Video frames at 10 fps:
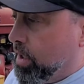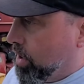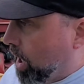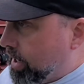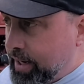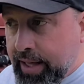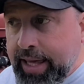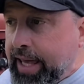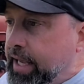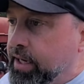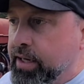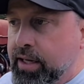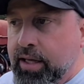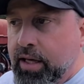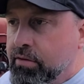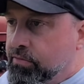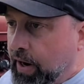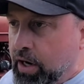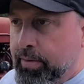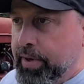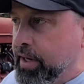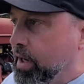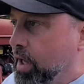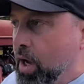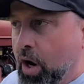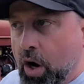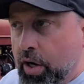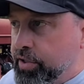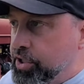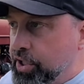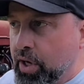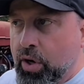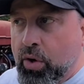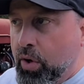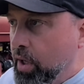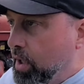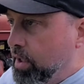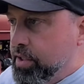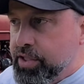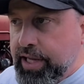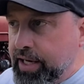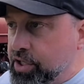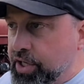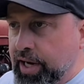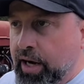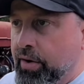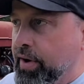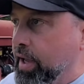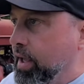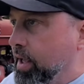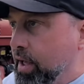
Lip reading: not in a heated environment, on show, stationary,